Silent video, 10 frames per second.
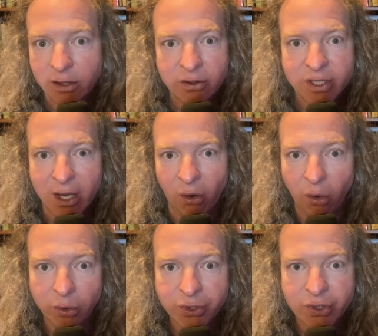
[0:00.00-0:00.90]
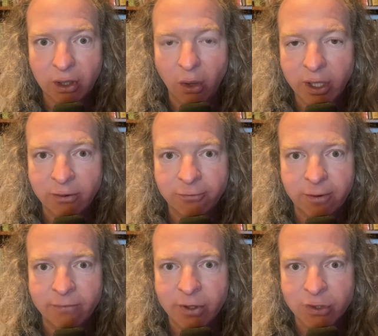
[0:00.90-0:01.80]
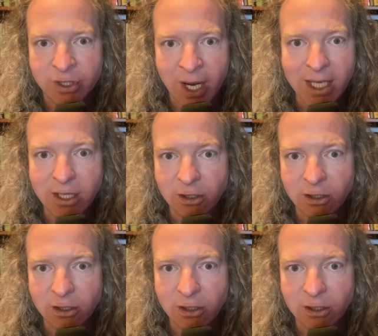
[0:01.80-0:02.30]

There's that old slogan from those Nike